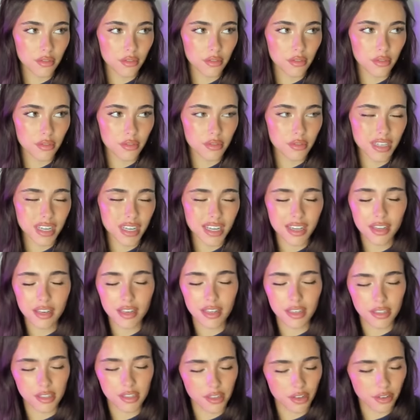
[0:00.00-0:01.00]
take it
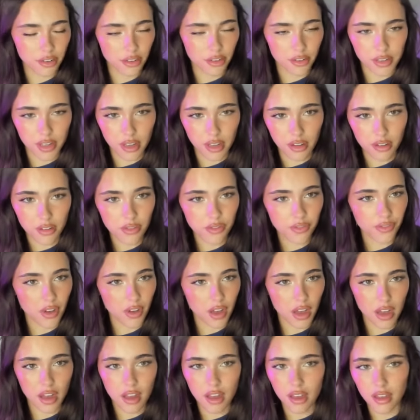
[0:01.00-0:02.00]
easy on yourself.
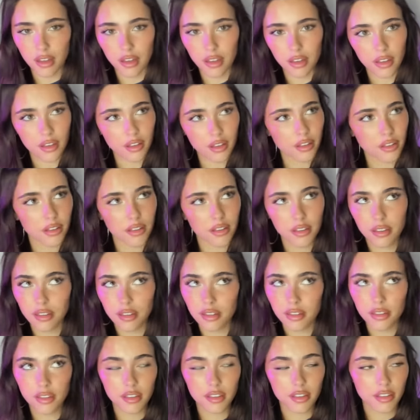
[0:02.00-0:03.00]
I
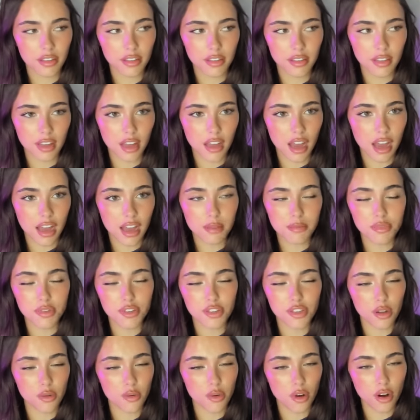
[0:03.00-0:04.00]
I'm
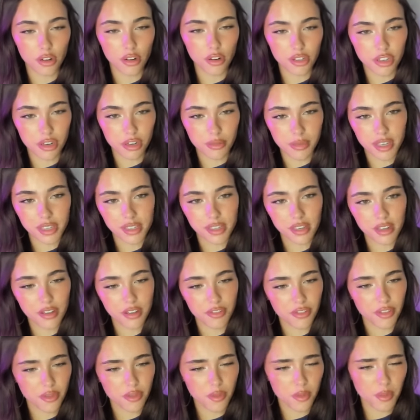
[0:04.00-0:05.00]
so harsh on myself.
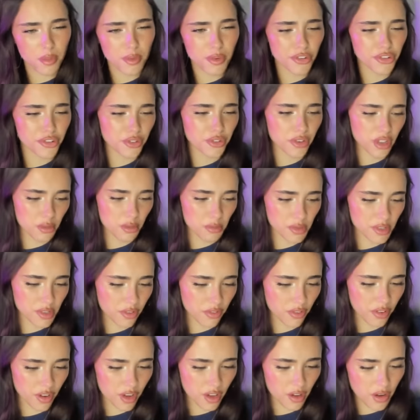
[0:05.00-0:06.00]
Even when we were shooting the music
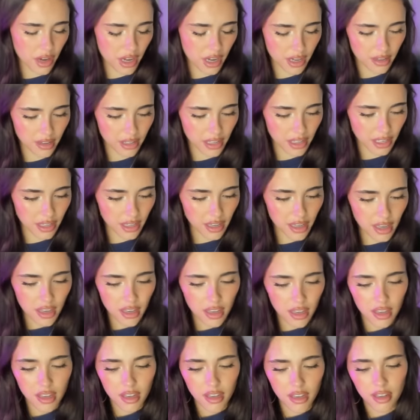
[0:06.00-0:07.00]
video, I had like
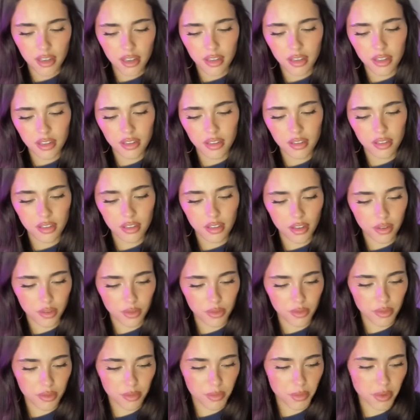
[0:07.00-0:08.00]
you know
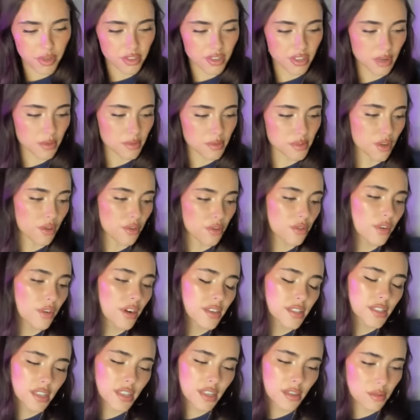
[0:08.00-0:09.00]
the person i was
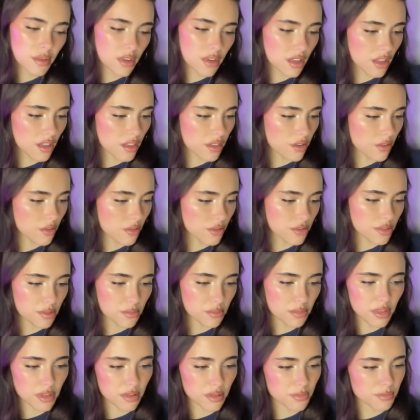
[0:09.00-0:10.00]
co-directing it with or some of
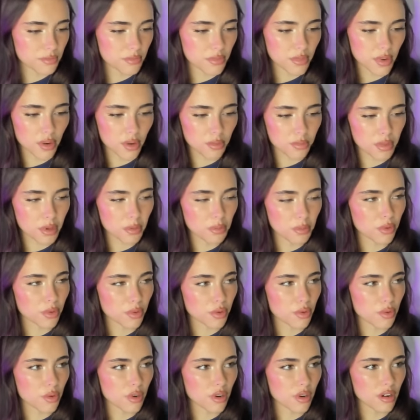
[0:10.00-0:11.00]
the you know people who
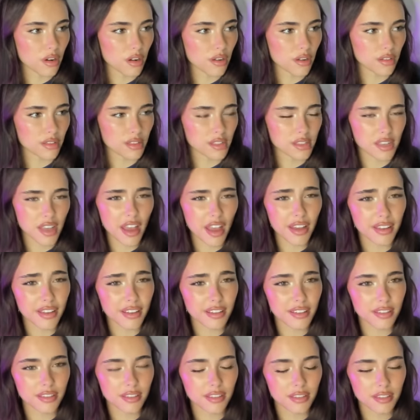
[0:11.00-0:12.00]
were on set
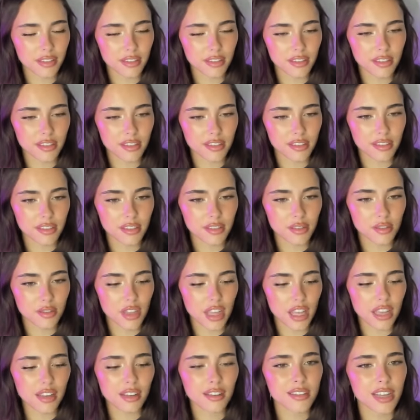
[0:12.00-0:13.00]
they
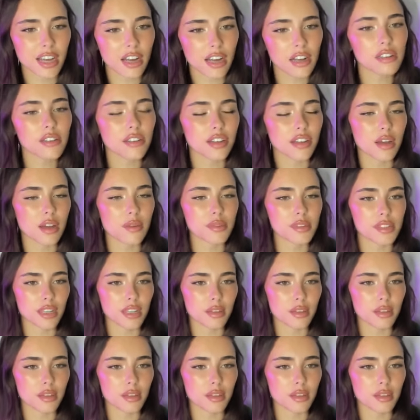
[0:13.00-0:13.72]
could tell that i was like